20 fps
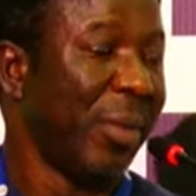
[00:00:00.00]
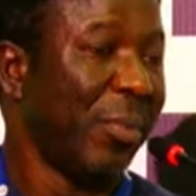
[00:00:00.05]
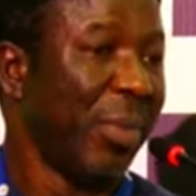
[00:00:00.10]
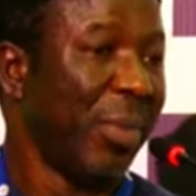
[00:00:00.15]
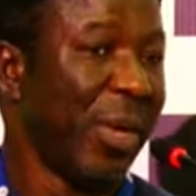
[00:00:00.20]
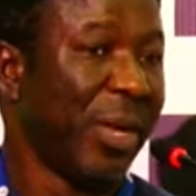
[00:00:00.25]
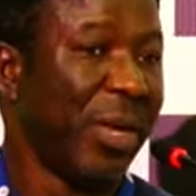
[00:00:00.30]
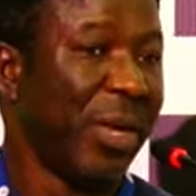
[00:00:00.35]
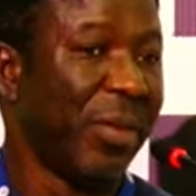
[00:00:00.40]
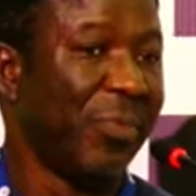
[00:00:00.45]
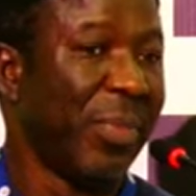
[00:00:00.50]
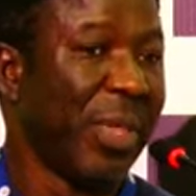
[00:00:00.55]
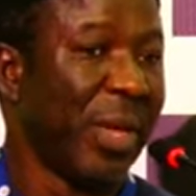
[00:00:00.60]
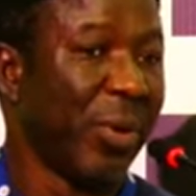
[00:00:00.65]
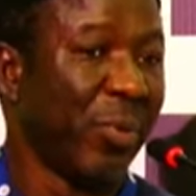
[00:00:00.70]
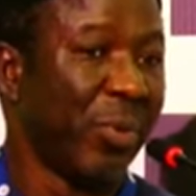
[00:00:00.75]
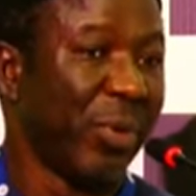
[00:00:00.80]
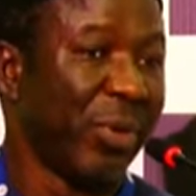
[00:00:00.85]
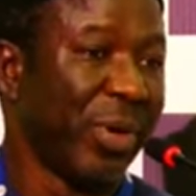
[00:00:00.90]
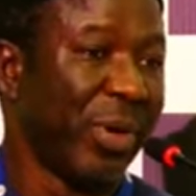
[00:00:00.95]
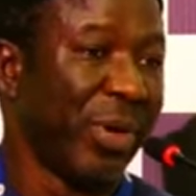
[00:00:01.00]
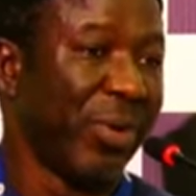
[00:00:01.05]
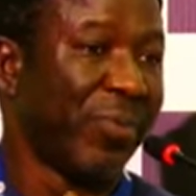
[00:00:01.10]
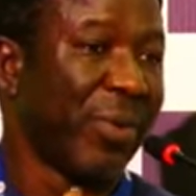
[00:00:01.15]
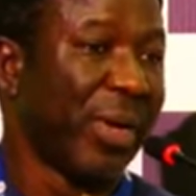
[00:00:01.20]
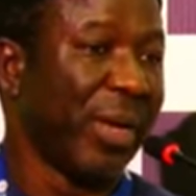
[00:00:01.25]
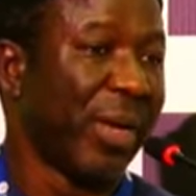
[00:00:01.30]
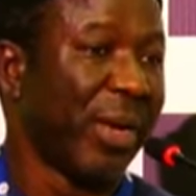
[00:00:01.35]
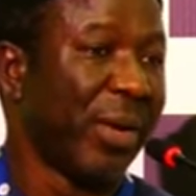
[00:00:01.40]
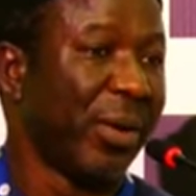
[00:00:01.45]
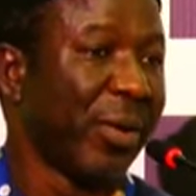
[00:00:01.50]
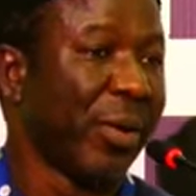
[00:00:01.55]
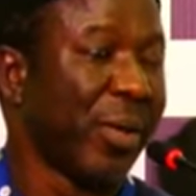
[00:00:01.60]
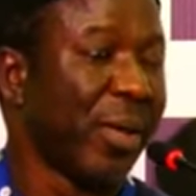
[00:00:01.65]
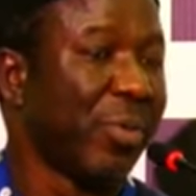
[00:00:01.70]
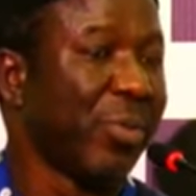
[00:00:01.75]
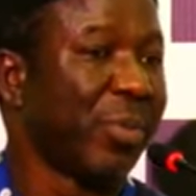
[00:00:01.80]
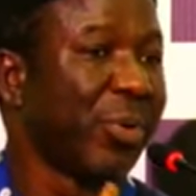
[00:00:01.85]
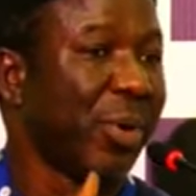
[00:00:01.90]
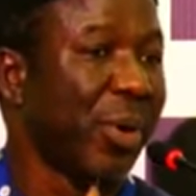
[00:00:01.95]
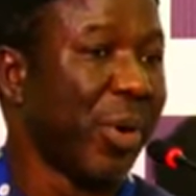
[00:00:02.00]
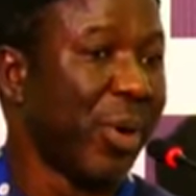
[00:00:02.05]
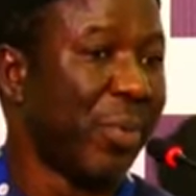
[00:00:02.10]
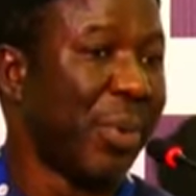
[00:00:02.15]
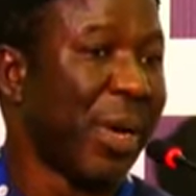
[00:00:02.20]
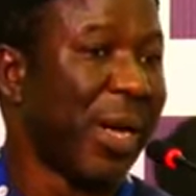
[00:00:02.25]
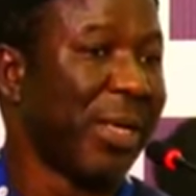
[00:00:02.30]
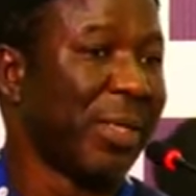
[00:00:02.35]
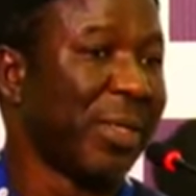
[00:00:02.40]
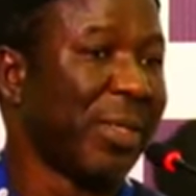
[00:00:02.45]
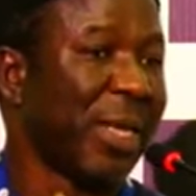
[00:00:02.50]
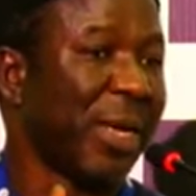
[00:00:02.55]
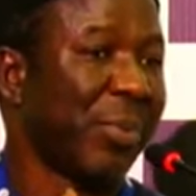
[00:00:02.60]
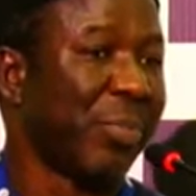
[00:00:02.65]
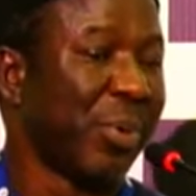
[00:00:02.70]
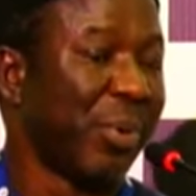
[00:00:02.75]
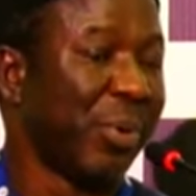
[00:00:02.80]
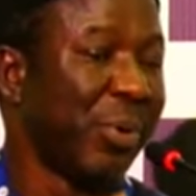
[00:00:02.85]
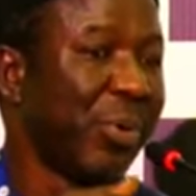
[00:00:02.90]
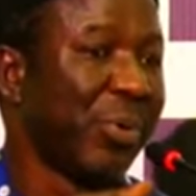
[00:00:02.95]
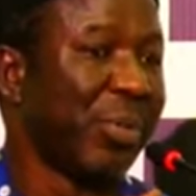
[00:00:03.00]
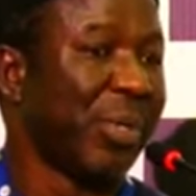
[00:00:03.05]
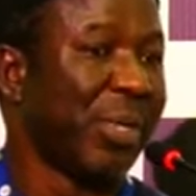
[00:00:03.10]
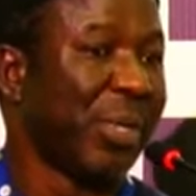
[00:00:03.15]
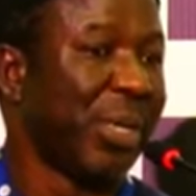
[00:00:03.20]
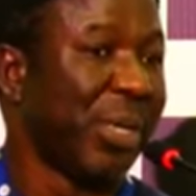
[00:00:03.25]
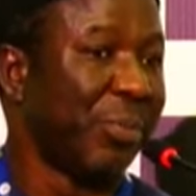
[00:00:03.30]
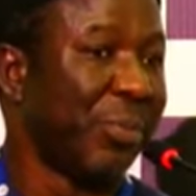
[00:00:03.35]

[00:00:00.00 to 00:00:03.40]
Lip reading: But if Dangote refinery comes up and start producing the